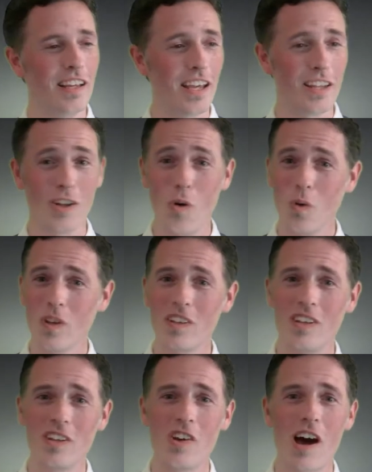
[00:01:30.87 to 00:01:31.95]
and the only
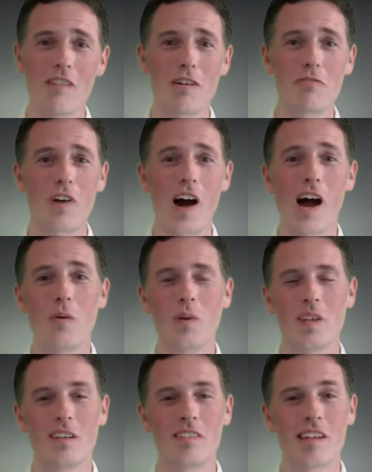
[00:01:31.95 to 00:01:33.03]
thing you have on file
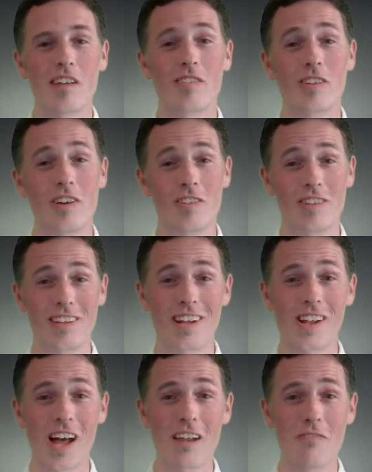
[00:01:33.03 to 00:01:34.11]
with the assessor is the
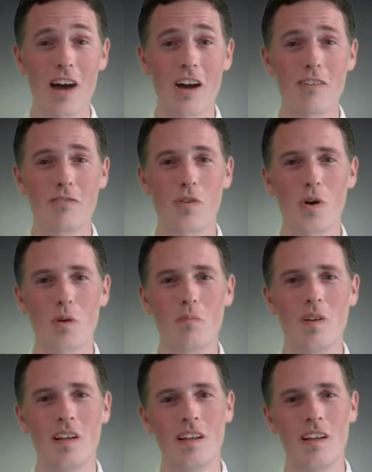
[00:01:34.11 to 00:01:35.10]
decline in value form,